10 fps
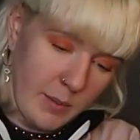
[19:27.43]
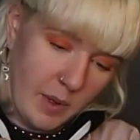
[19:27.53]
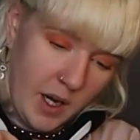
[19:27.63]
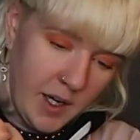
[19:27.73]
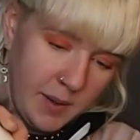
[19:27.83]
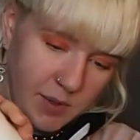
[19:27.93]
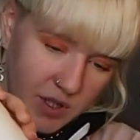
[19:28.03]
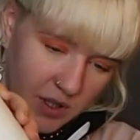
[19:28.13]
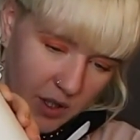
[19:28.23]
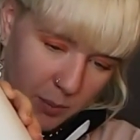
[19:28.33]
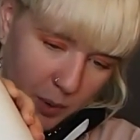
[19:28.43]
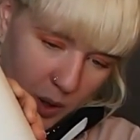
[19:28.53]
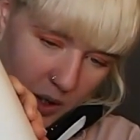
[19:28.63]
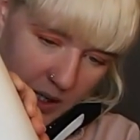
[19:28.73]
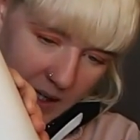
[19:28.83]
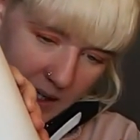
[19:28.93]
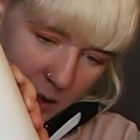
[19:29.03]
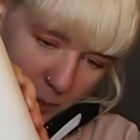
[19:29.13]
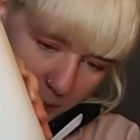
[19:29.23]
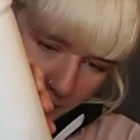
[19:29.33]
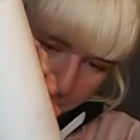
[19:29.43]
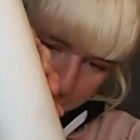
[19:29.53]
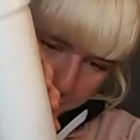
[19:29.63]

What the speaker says: But I'm just going to put a little bit